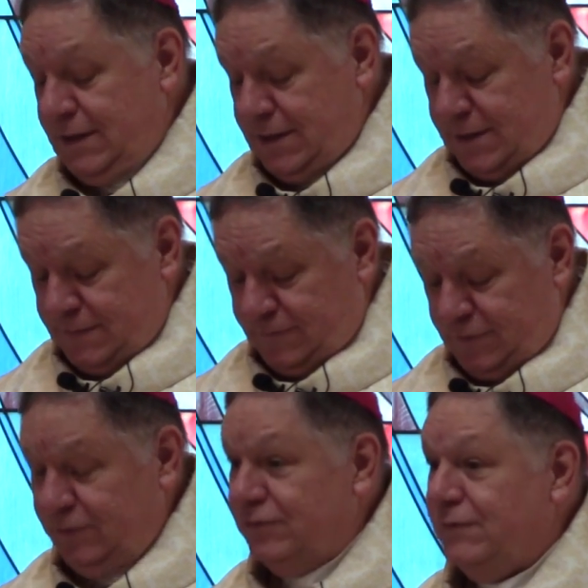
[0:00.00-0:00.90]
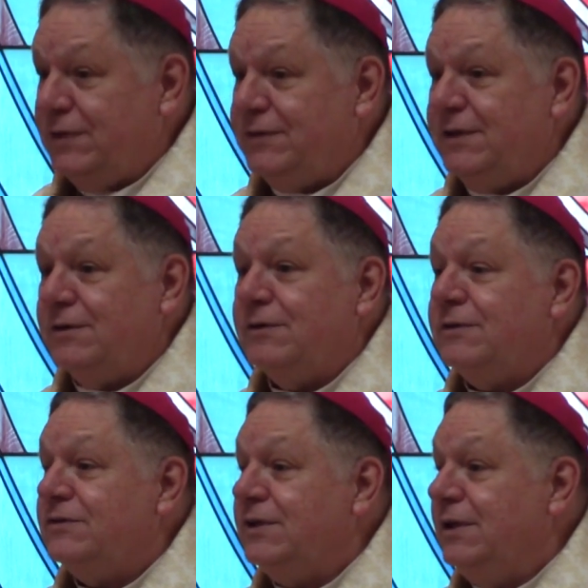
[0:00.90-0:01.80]
uh, for those of us that
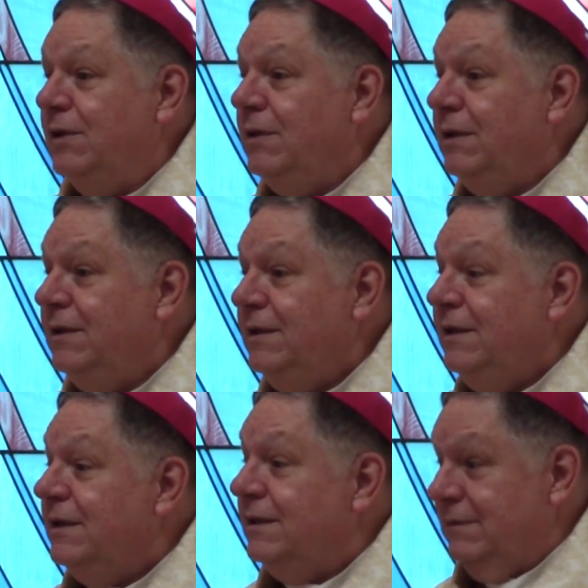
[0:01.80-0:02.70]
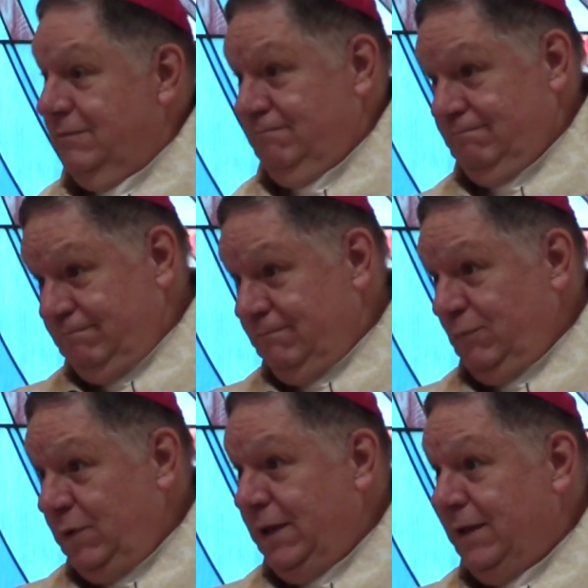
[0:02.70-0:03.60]
are single,
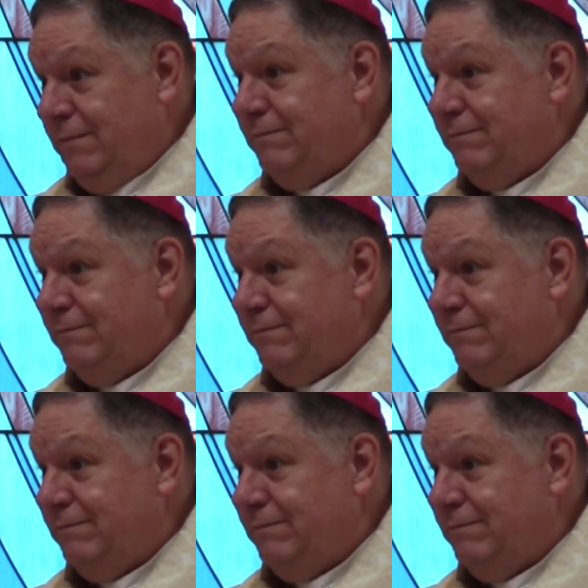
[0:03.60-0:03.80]
with Him